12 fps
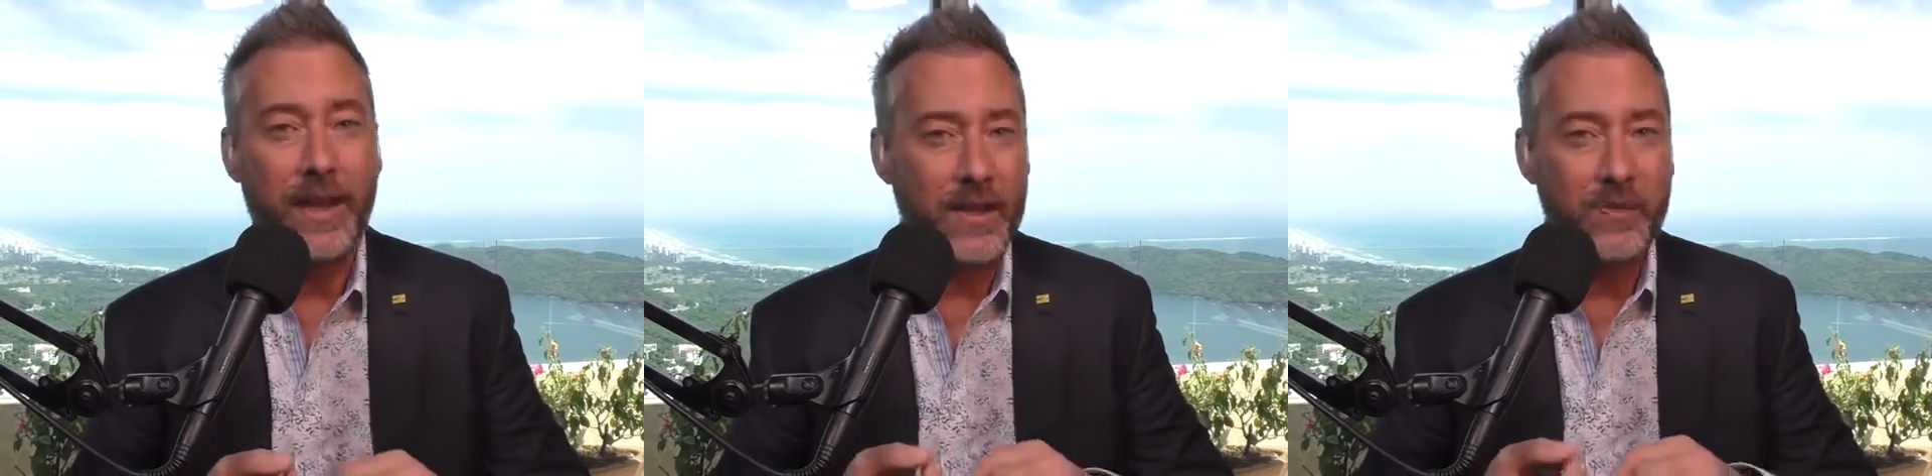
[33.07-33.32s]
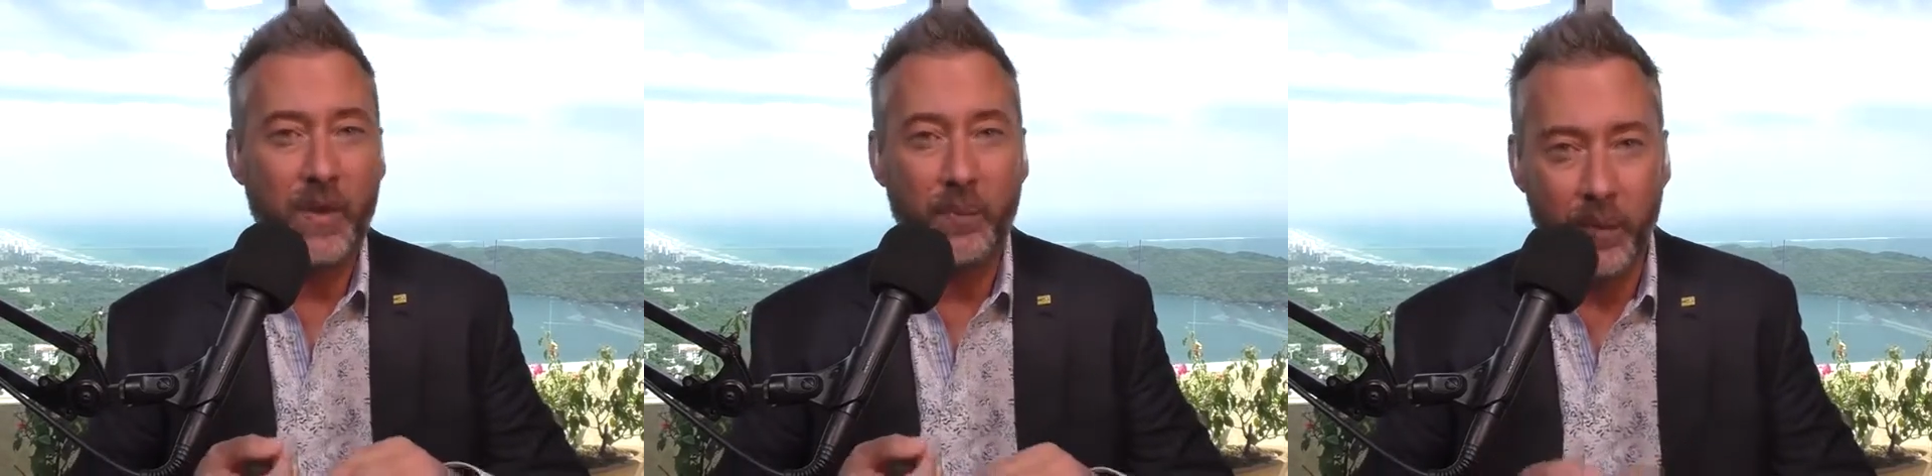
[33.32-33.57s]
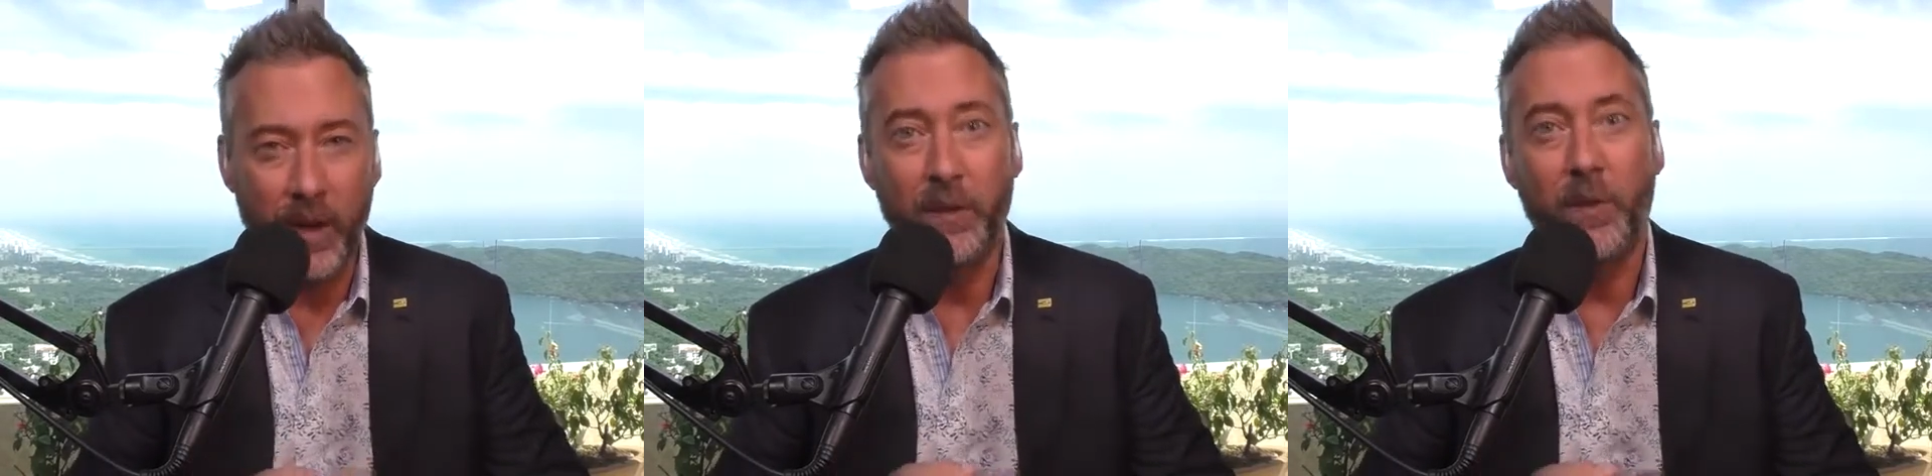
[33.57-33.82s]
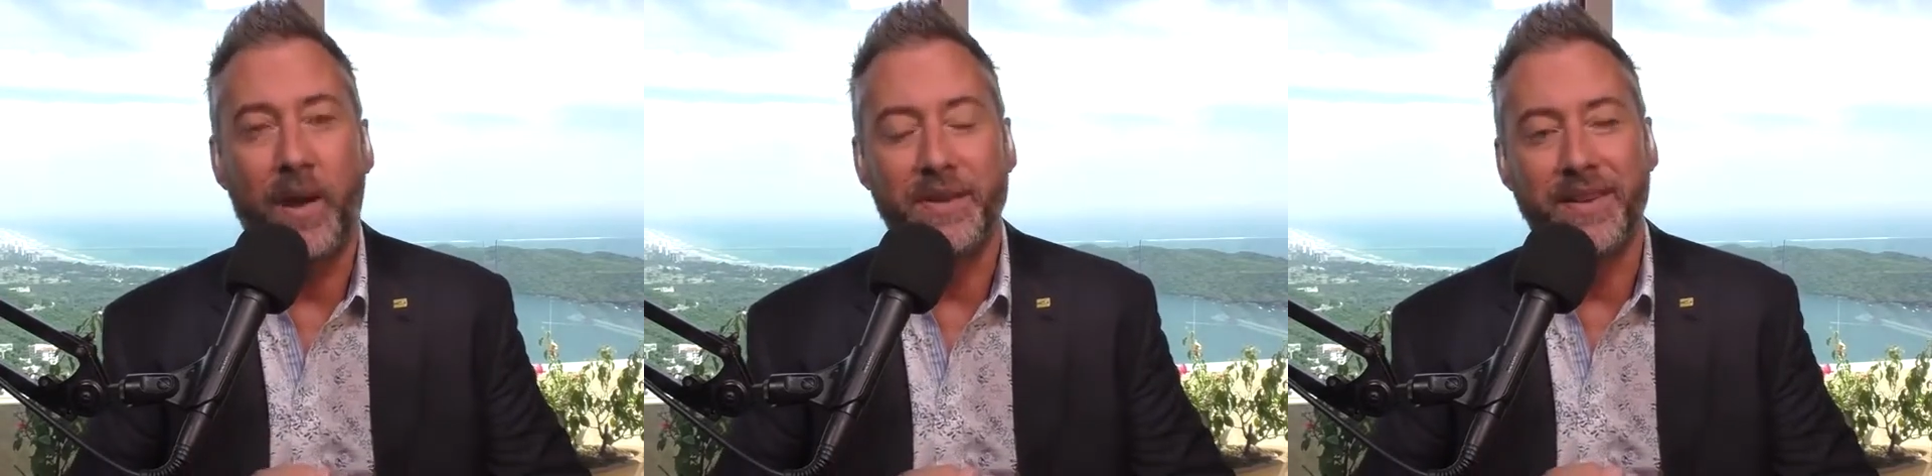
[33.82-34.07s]
camps where they're
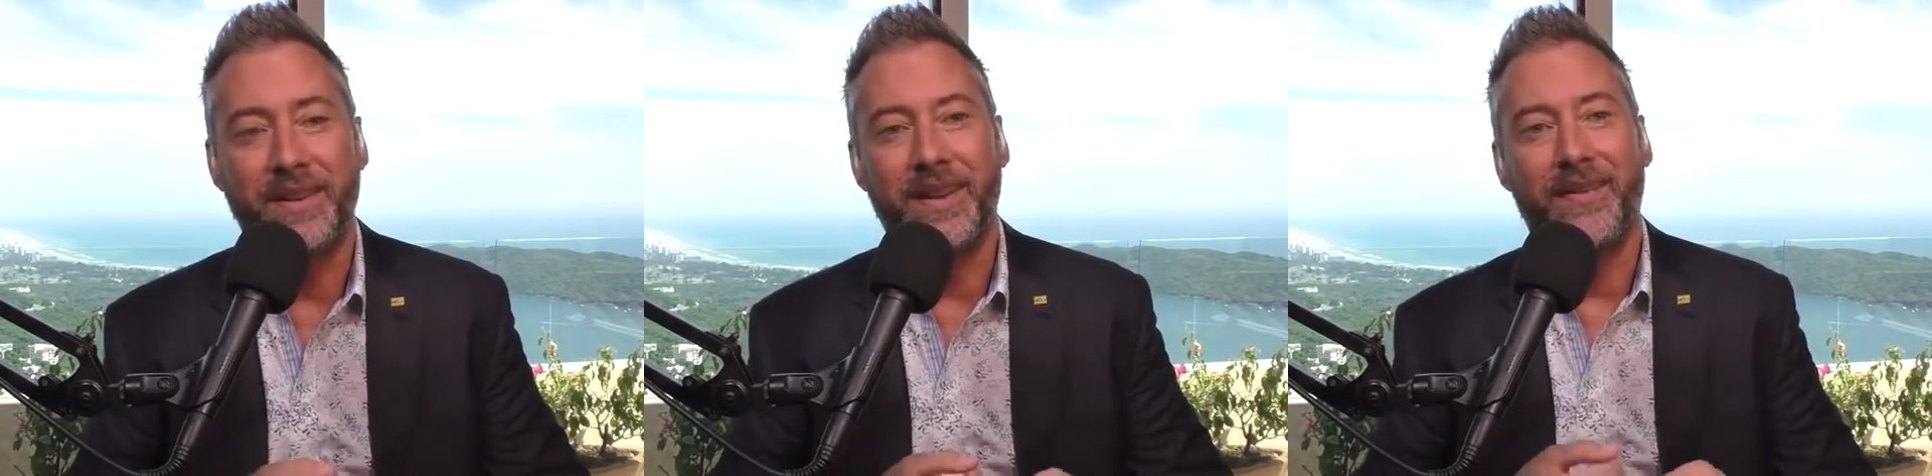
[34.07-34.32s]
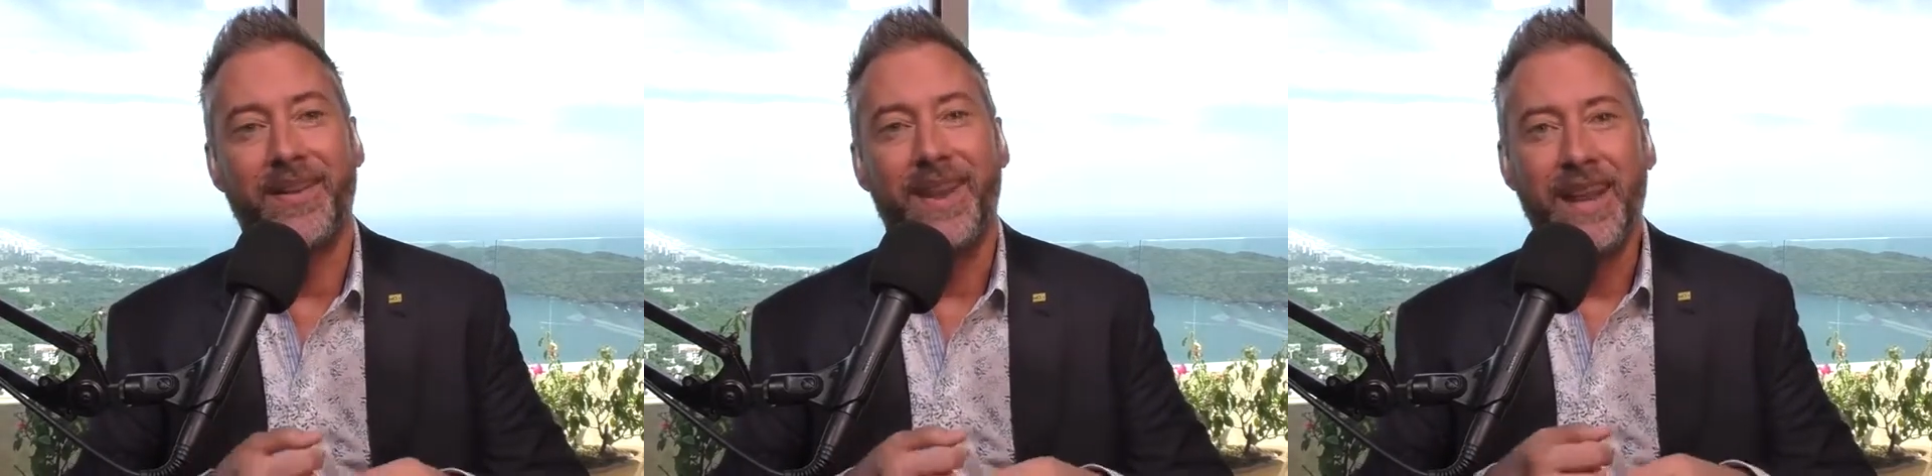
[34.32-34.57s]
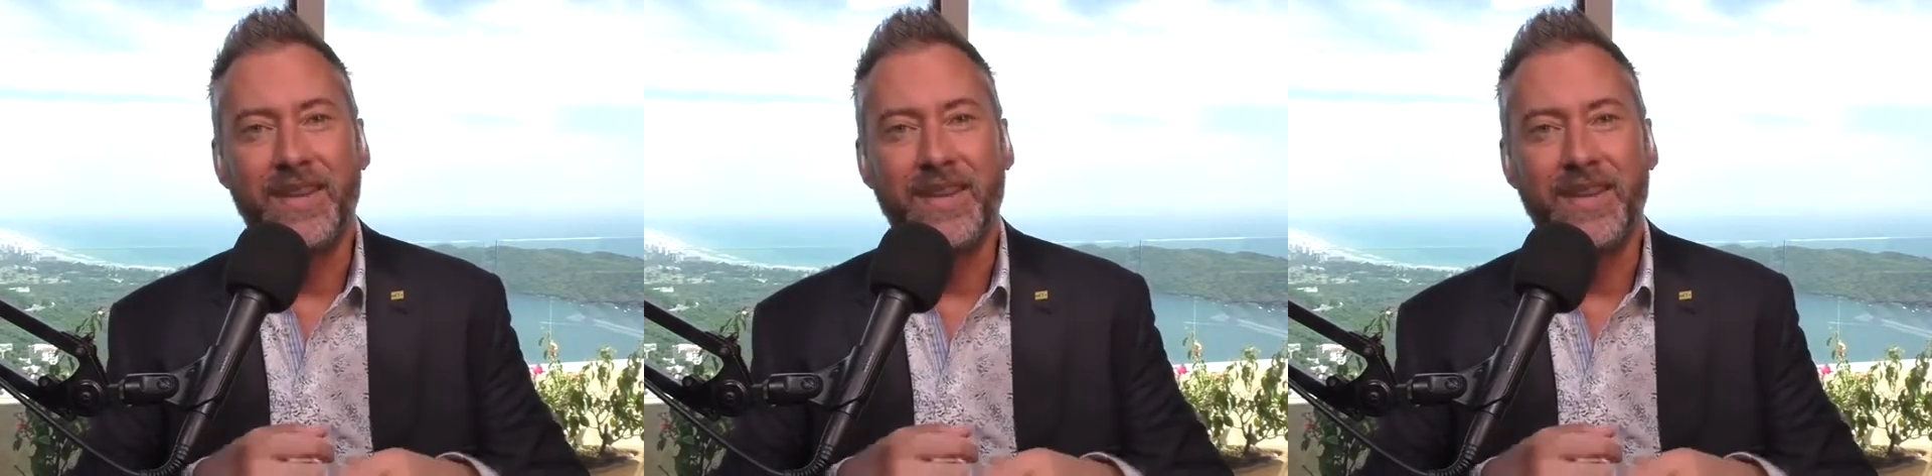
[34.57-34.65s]
brainwashing them.